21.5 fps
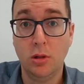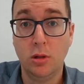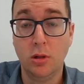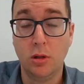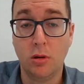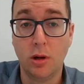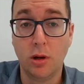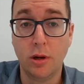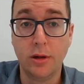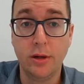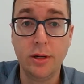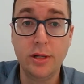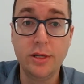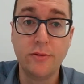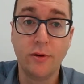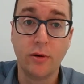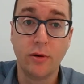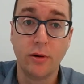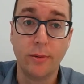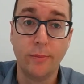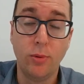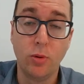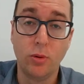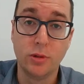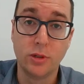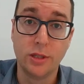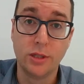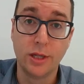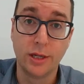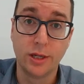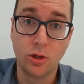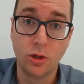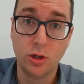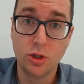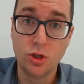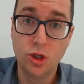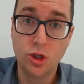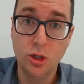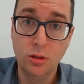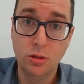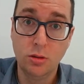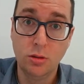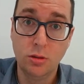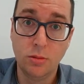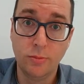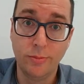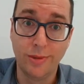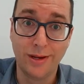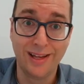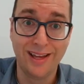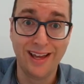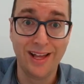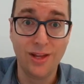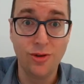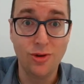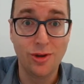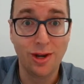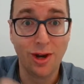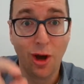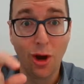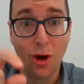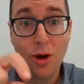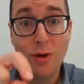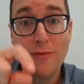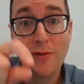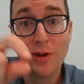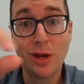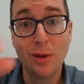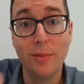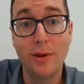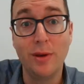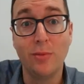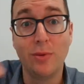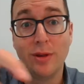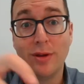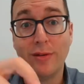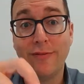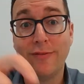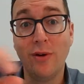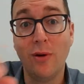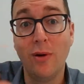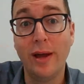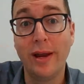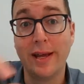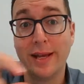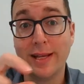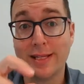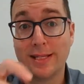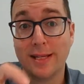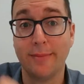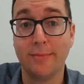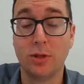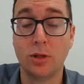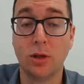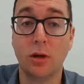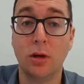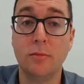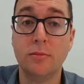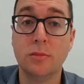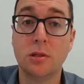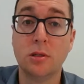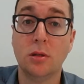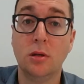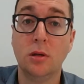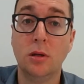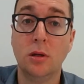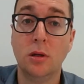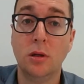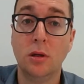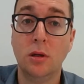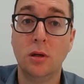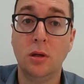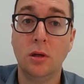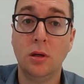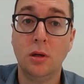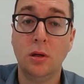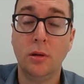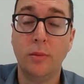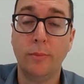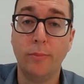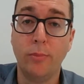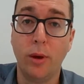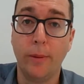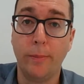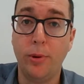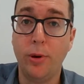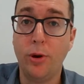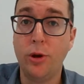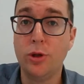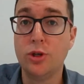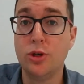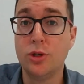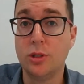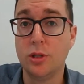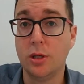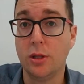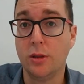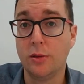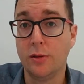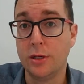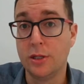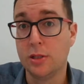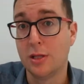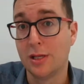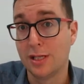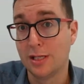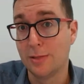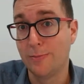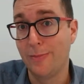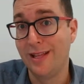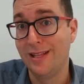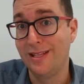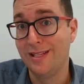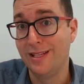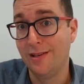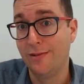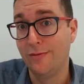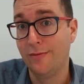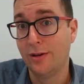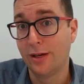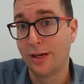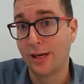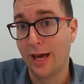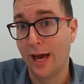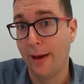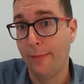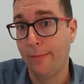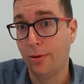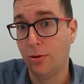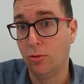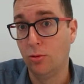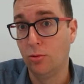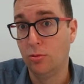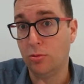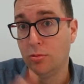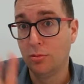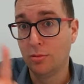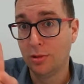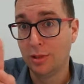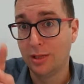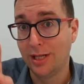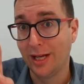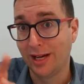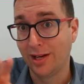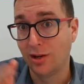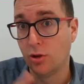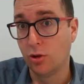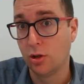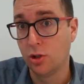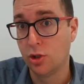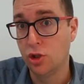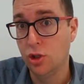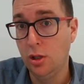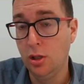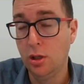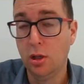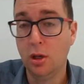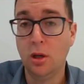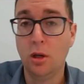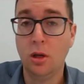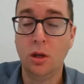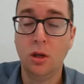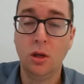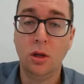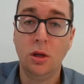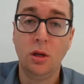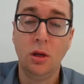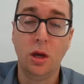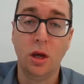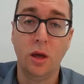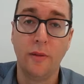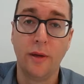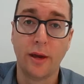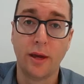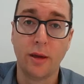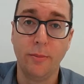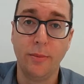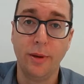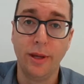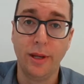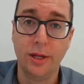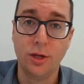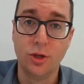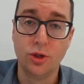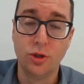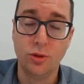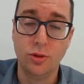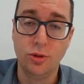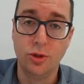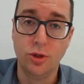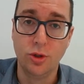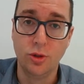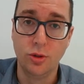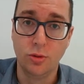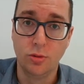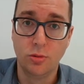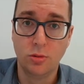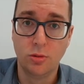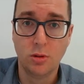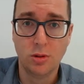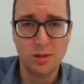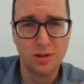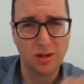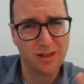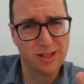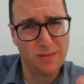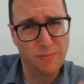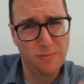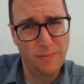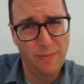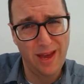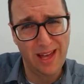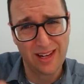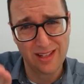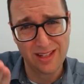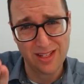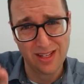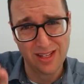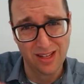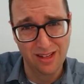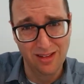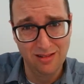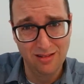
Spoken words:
All right, and it is very important technology, but again, you can overcommit with your finance sometimes by purchasing this expensive capital technology, and that can be an issue too. It's balancing.